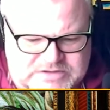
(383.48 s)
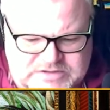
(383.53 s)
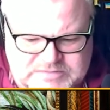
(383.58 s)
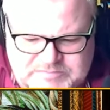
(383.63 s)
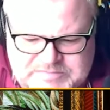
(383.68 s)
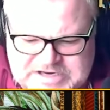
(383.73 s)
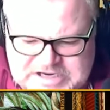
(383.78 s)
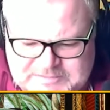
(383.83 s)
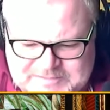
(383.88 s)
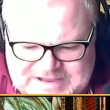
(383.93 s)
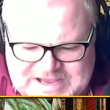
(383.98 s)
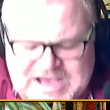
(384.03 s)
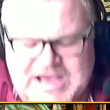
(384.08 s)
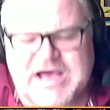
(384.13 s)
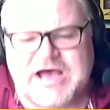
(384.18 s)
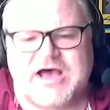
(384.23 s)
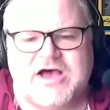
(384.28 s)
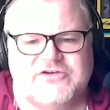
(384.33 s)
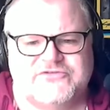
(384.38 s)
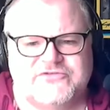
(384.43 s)
being a bit
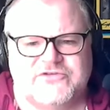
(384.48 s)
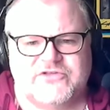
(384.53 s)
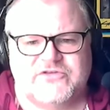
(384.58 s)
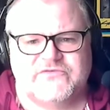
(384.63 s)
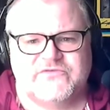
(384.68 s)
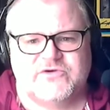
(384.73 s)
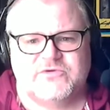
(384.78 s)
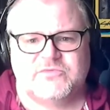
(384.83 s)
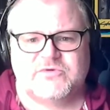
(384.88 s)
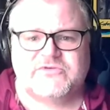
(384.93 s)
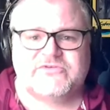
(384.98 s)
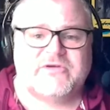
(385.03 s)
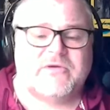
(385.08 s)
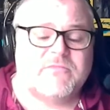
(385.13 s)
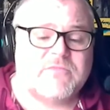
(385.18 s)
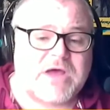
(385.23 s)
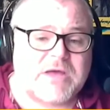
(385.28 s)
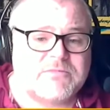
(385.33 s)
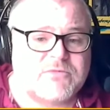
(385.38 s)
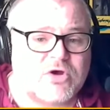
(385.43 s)
harsh on the film, because I'm
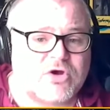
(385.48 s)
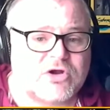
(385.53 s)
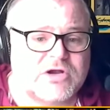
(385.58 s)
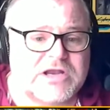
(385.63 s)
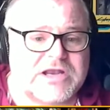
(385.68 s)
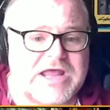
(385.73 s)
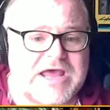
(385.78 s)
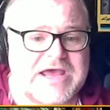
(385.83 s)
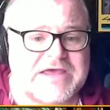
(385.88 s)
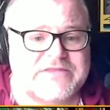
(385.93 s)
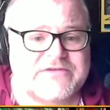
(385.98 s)
not going to lie,